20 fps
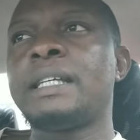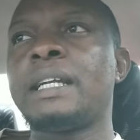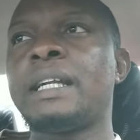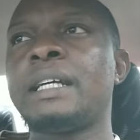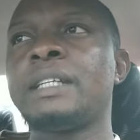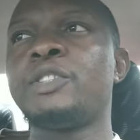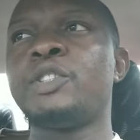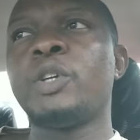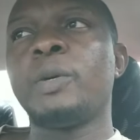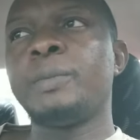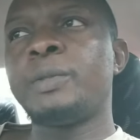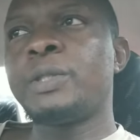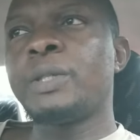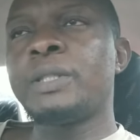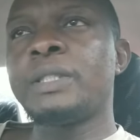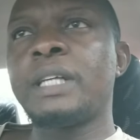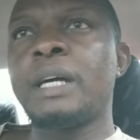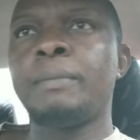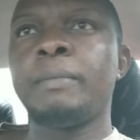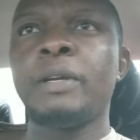assumption
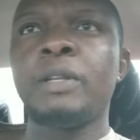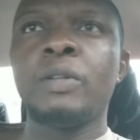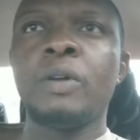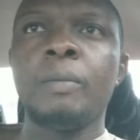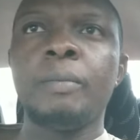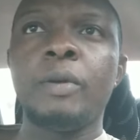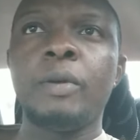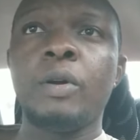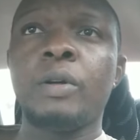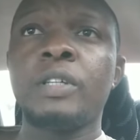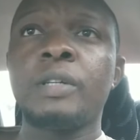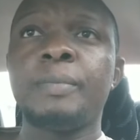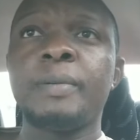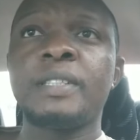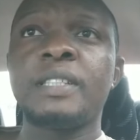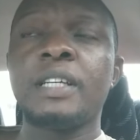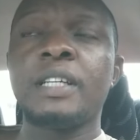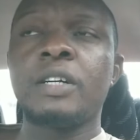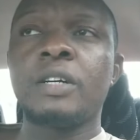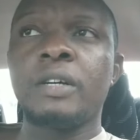that may not be
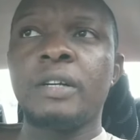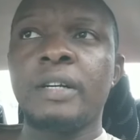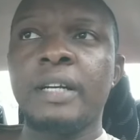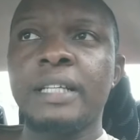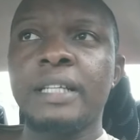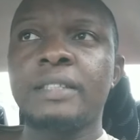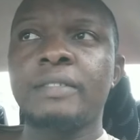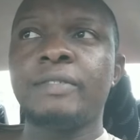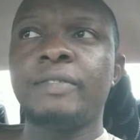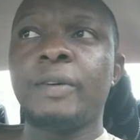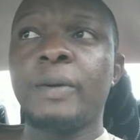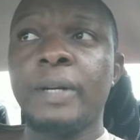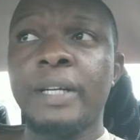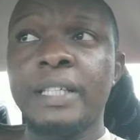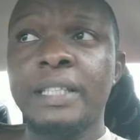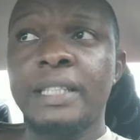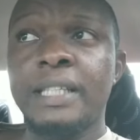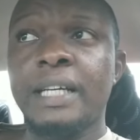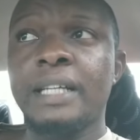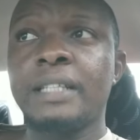100% correct. For
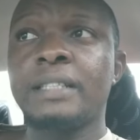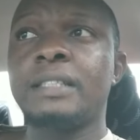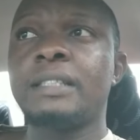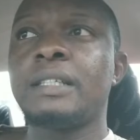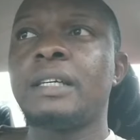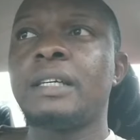instance,